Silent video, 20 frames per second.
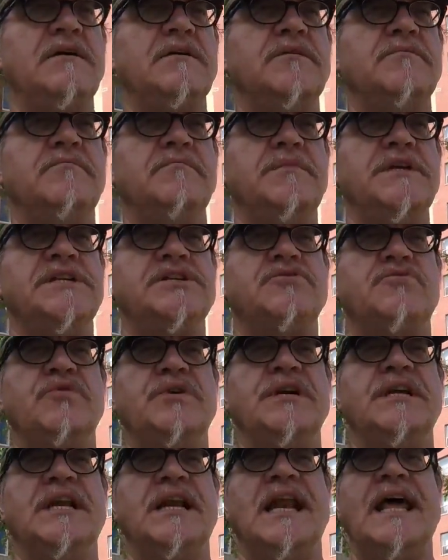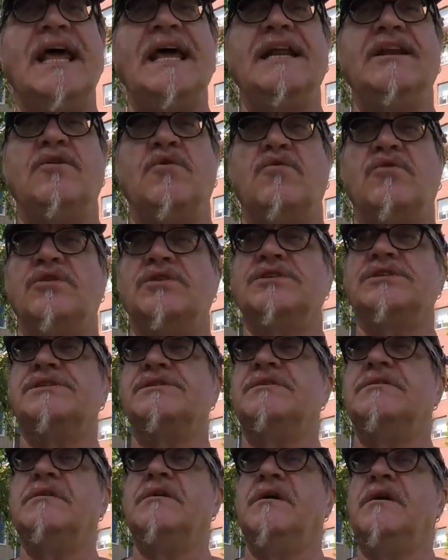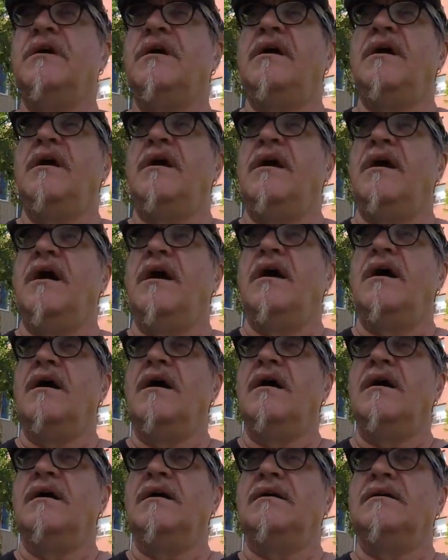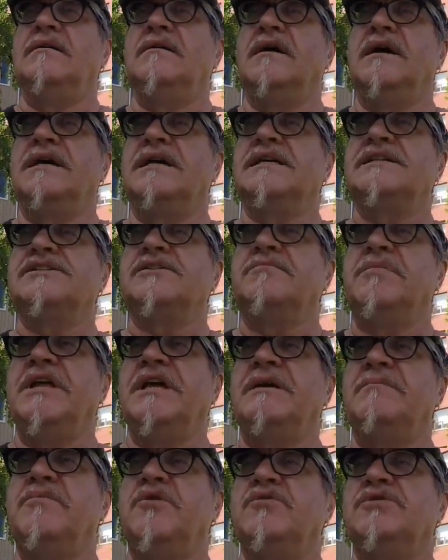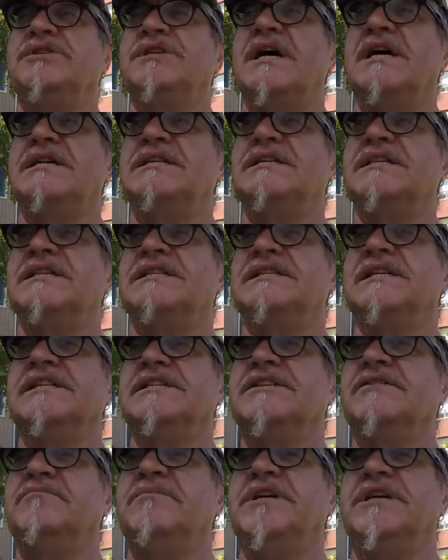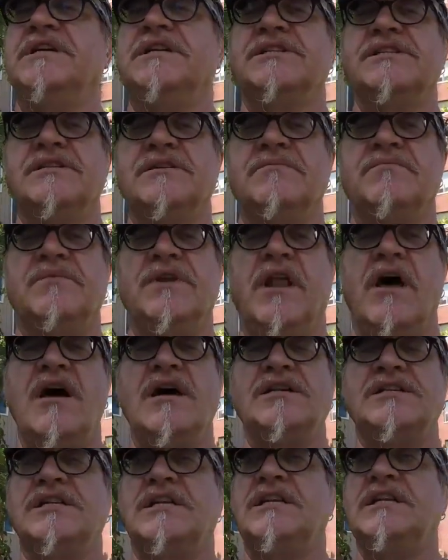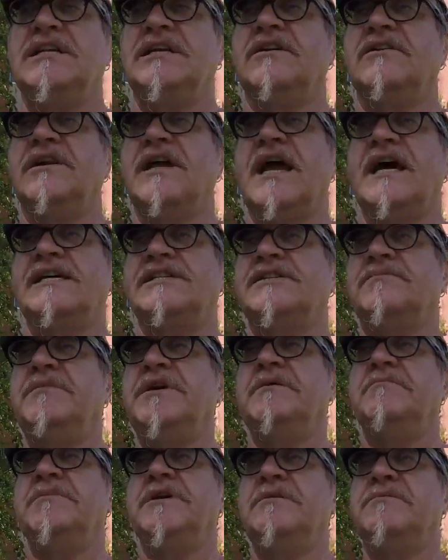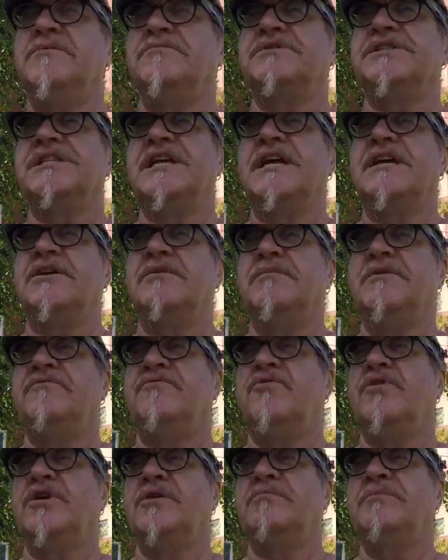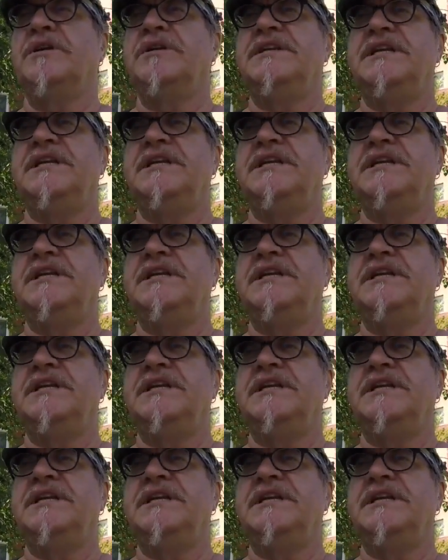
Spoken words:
miscreant landlords. I guess they're playing both sides of the system because the law is clear. It has to meet minimum standard before it can be